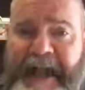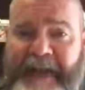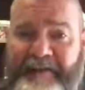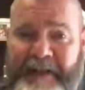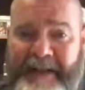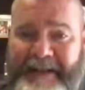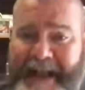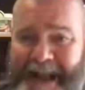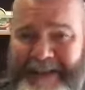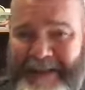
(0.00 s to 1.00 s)
and and
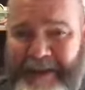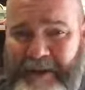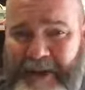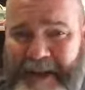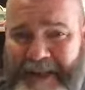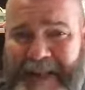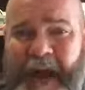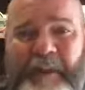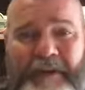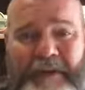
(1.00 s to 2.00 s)
and you know and
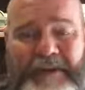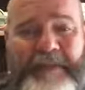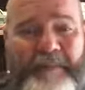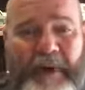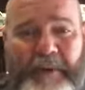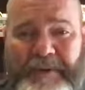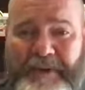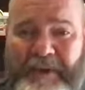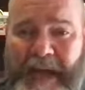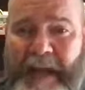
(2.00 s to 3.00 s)
allowing those impulses
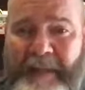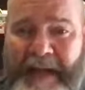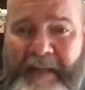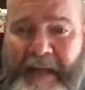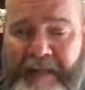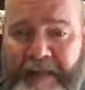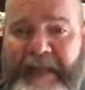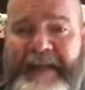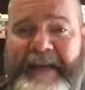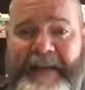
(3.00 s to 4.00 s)
to dominate my
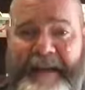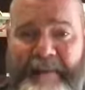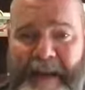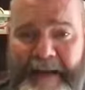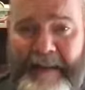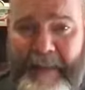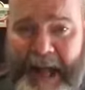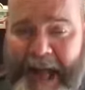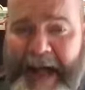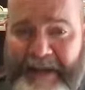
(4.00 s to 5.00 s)
thinking and my and my
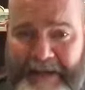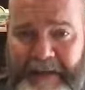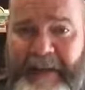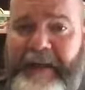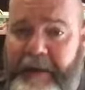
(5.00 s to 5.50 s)
action.